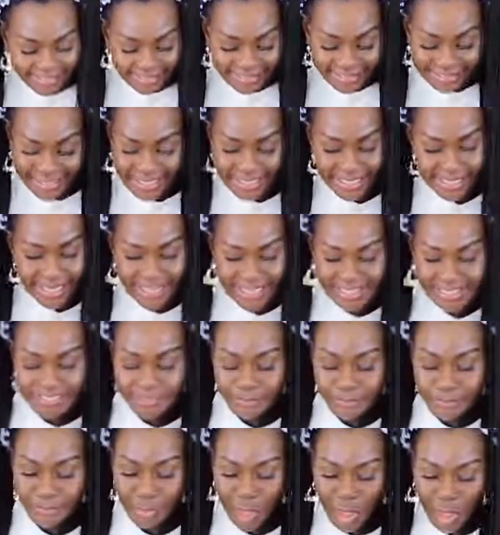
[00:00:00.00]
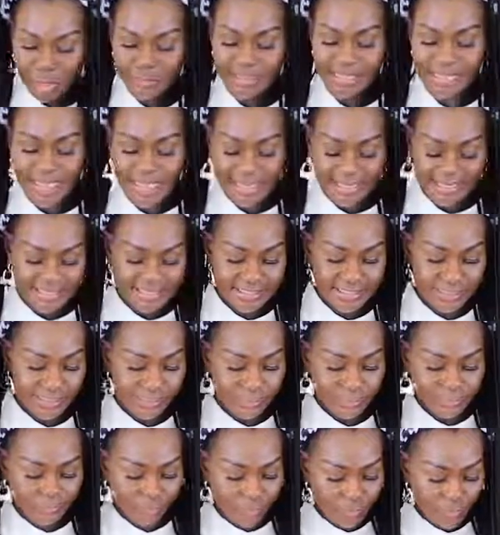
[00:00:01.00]
The next bulk
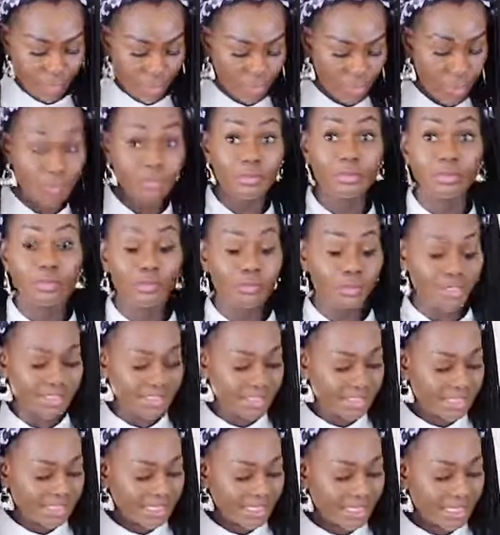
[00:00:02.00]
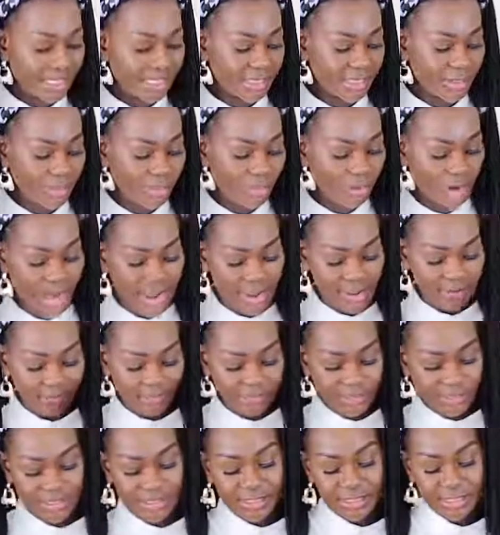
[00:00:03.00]
item from Windsor Cake
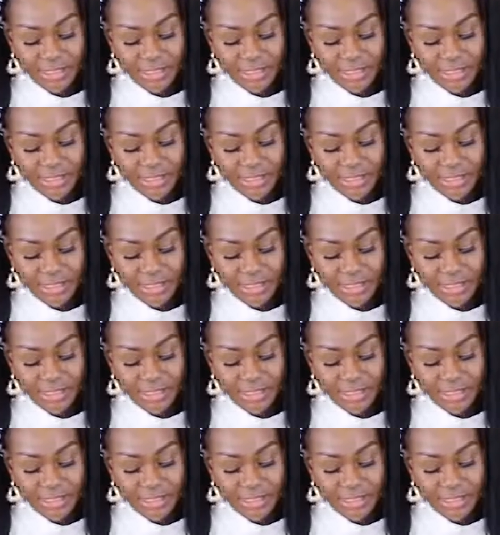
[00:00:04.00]
Craft